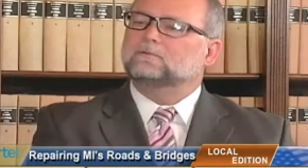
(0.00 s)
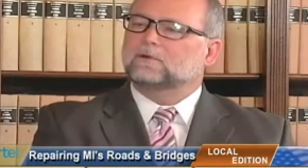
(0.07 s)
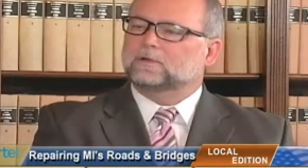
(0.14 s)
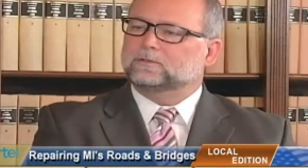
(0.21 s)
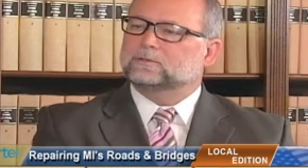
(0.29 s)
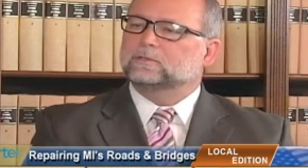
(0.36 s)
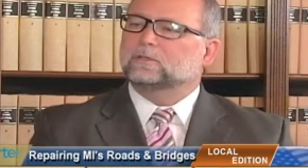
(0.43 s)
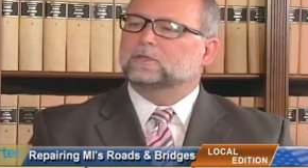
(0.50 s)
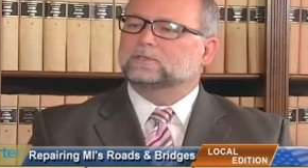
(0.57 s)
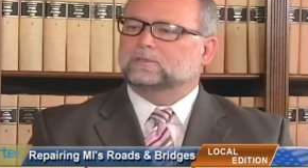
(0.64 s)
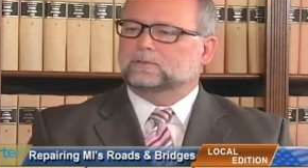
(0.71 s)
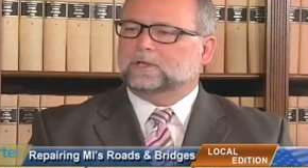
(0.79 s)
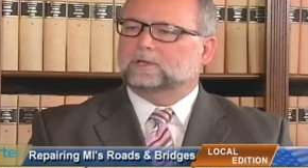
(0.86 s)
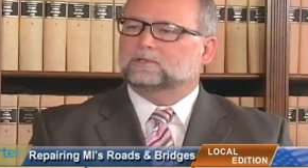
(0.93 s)
funds so right. that
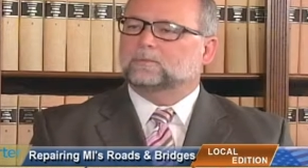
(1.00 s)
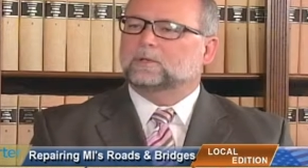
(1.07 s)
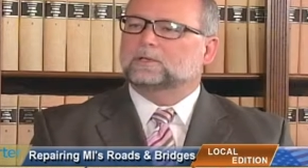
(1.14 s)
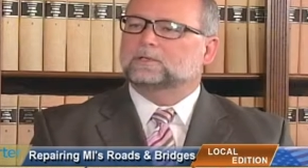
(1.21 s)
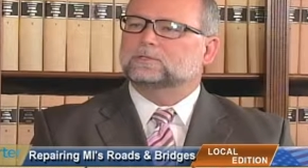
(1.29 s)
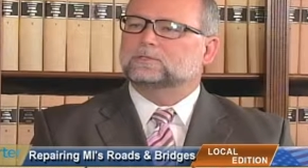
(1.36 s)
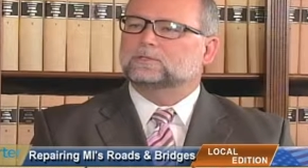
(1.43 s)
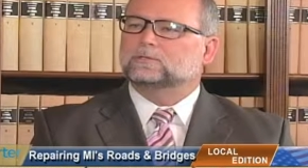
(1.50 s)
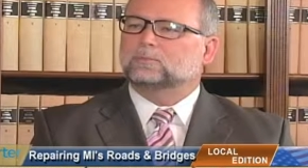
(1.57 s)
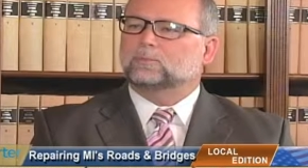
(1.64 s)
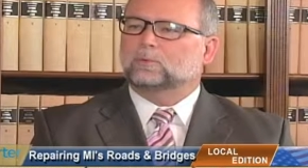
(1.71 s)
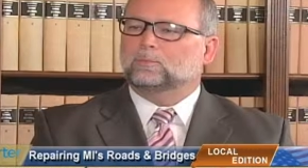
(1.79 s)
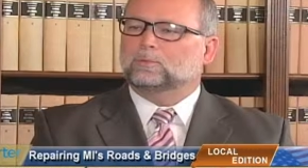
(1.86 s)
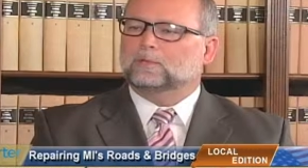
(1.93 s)
your tax money is used
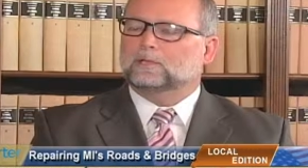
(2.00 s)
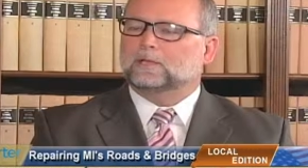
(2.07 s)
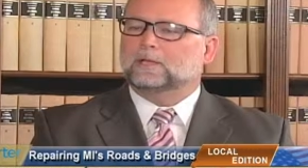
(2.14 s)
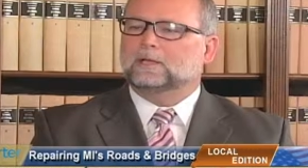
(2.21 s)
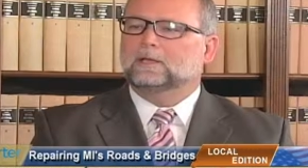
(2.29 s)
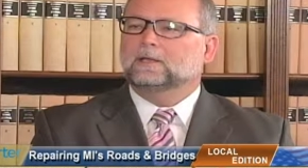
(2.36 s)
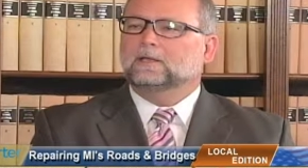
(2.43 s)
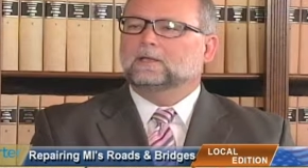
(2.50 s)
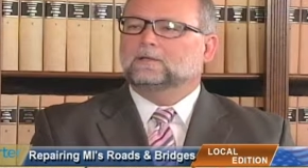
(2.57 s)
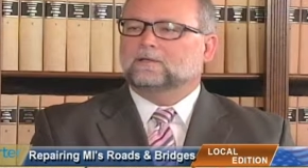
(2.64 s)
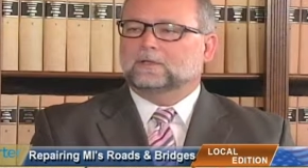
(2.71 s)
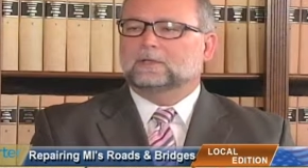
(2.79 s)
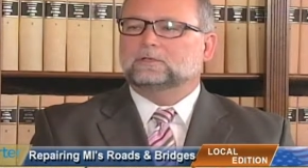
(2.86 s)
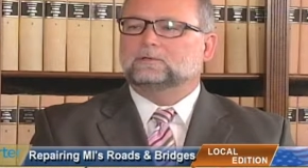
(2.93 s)
appropriately.
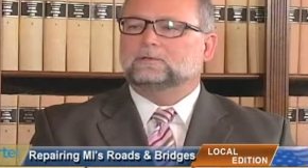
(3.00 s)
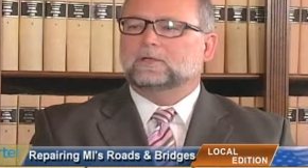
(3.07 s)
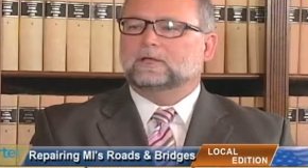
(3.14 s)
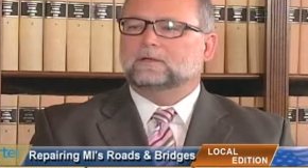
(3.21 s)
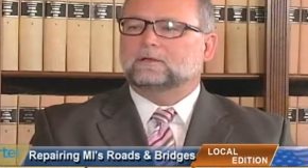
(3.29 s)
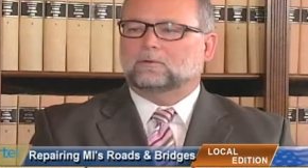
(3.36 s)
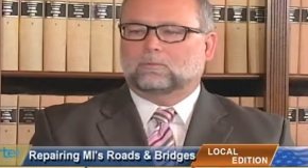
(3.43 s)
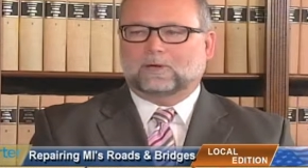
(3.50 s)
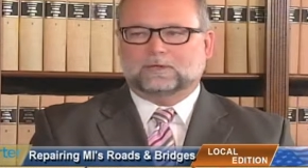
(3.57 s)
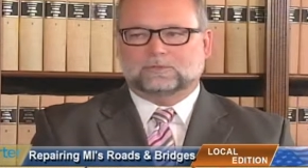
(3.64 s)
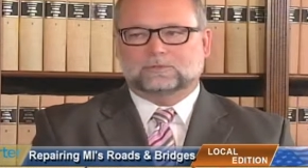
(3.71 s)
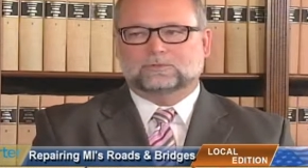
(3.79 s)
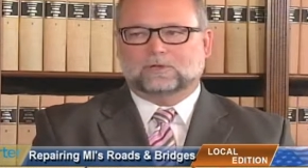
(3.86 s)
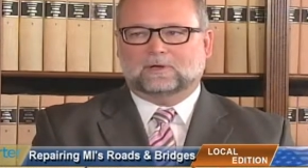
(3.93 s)
And then you take
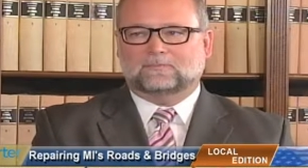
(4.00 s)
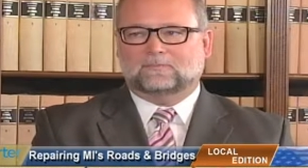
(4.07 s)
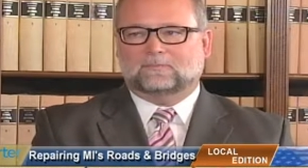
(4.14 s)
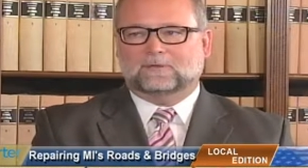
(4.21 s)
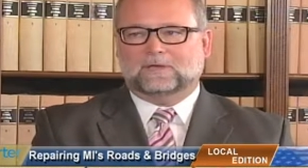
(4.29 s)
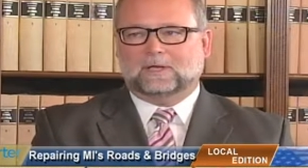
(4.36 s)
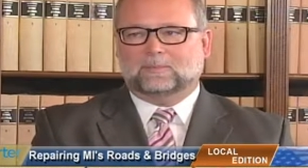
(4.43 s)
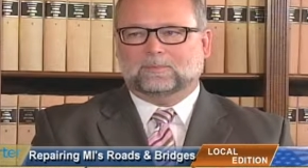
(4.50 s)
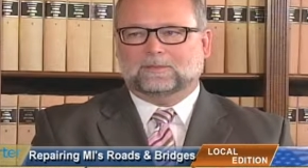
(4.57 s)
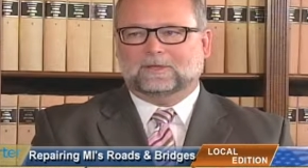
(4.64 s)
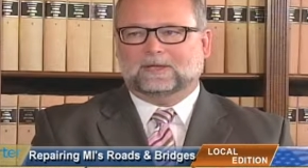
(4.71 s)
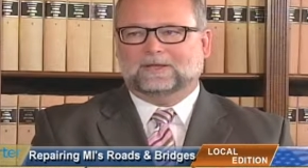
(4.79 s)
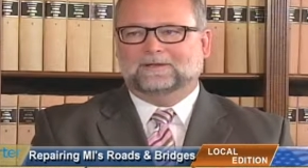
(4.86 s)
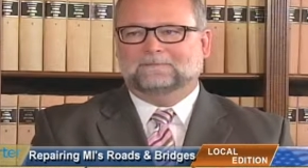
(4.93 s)
corrections off of the top right. of
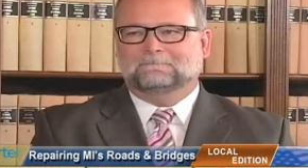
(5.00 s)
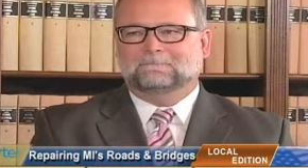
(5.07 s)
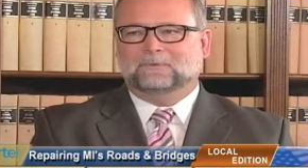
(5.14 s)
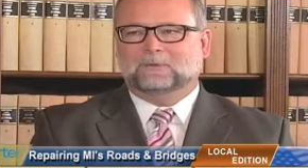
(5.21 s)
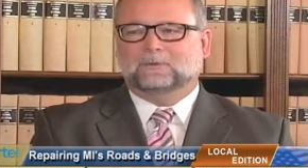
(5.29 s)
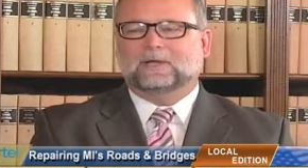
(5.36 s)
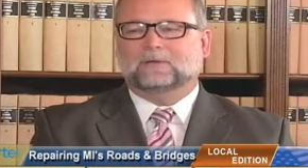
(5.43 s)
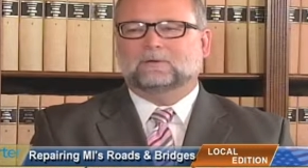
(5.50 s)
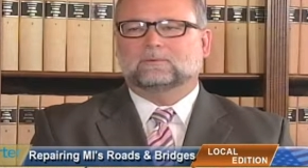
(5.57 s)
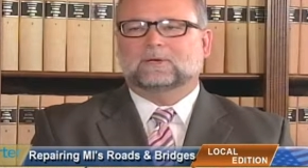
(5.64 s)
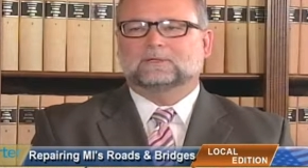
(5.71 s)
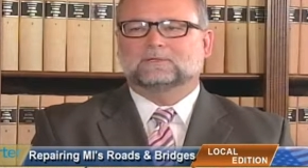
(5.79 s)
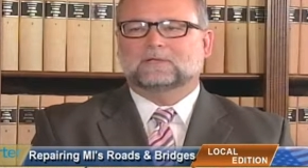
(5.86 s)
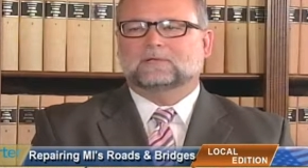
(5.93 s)
that. You're down to
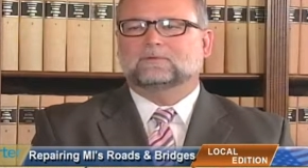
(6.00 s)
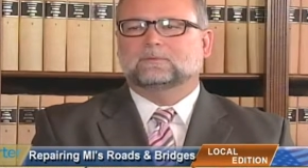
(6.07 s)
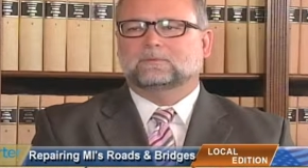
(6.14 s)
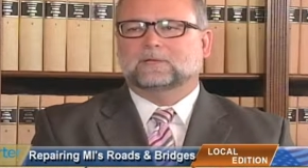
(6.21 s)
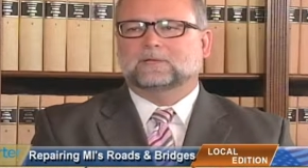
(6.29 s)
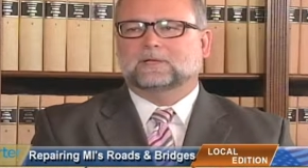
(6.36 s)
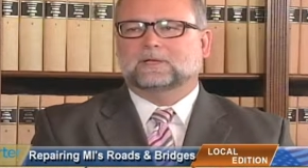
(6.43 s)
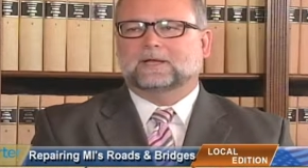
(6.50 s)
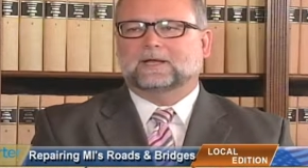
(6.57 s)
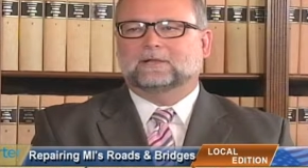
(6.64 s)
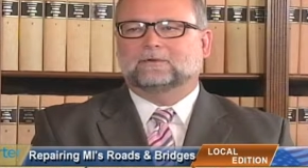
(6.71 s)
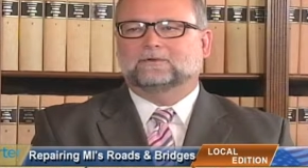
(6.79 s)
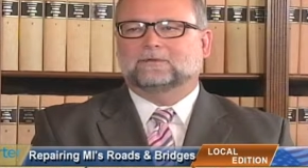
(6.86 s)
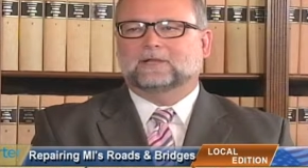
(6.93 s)
about seven billion
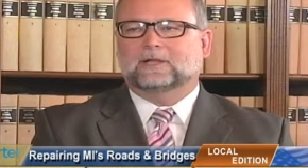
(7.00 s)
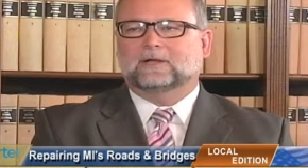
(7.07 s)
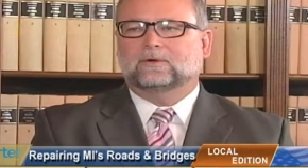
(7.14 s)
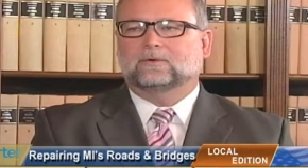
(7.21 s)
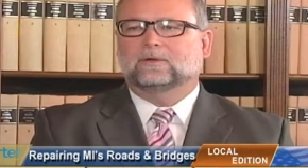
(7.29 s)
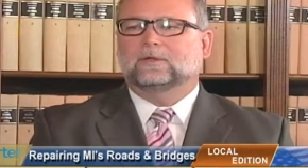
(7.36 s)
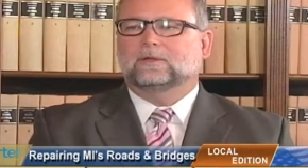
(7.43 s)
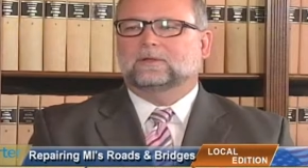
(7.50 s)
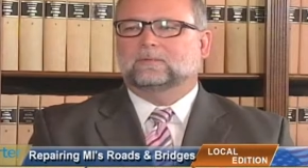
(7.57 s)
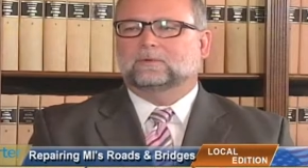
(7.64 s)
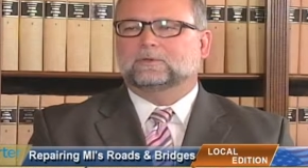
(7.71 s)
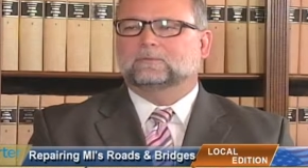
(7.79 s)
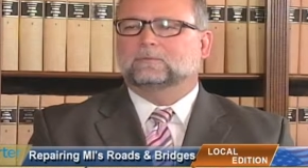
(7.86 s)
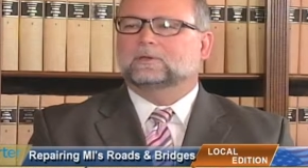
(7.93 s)
dollars. And now,
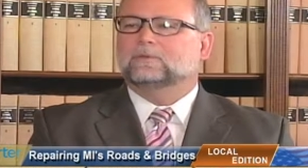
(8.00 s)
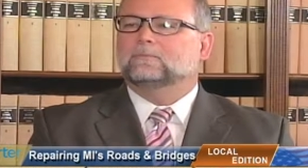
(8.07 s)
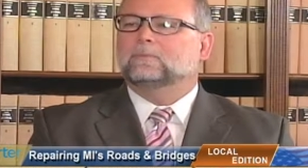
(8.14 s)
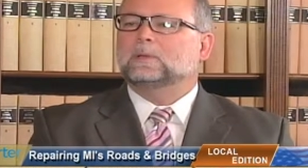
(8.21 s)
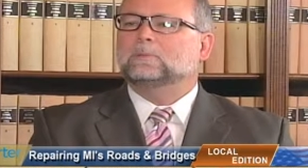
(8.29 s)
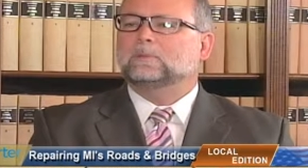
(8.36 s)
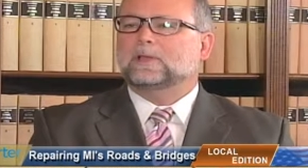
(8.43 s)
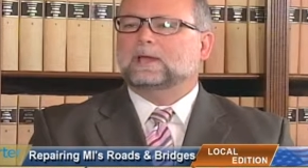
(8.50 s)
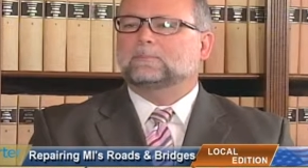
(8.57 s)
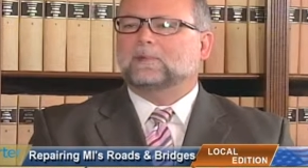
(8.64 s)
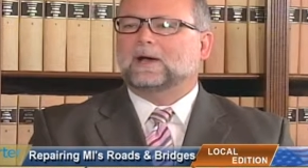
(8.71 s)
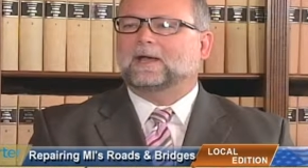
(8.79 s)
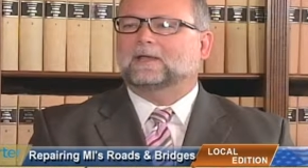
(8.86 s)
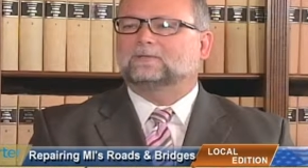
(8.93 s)
when you give people that
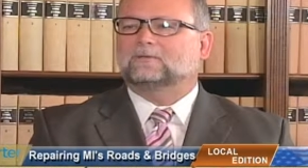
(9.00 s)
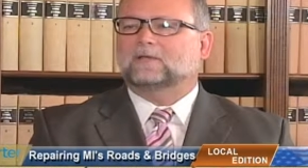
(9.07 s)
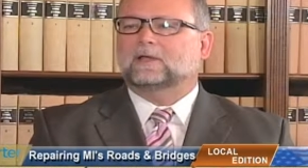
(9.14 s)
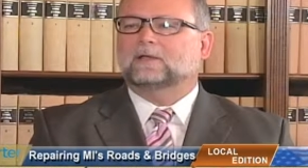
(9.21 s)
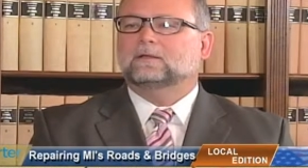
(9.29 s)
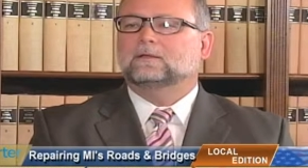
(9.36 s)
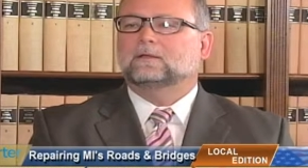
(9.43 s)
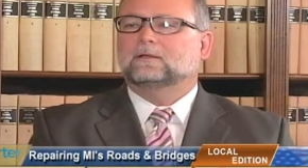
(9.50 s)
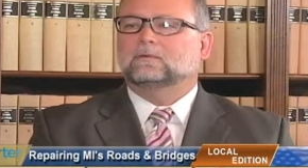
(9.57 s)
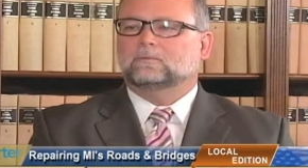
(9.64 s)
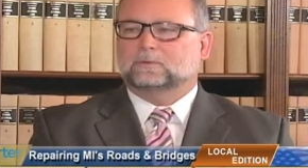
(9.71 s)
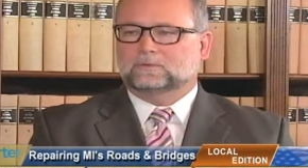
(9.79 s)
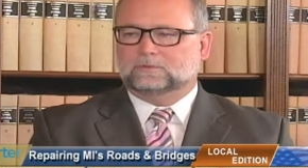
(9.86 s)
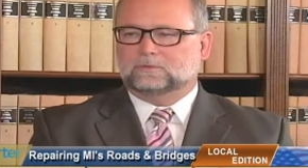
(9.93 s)
pie and say,
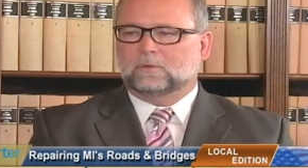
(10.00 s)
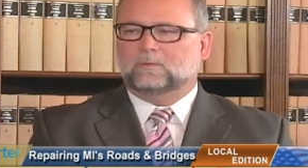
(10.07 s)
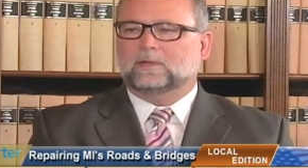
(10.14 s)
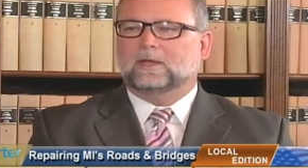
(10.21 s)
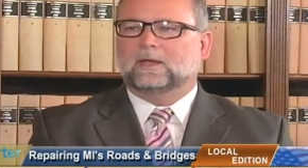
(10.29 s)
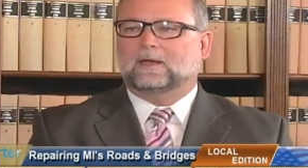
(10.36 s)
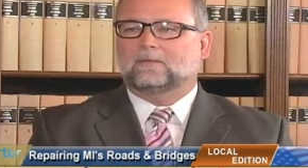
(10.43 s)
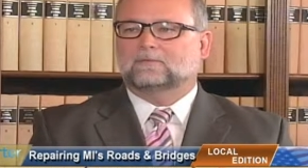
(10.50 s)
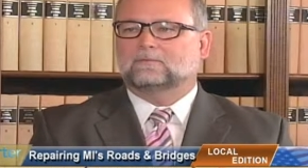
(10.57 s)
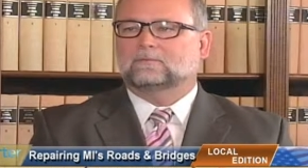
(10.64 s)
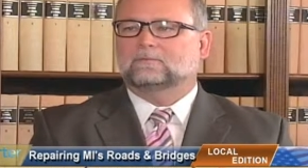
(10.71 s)
well, "This is what we have,"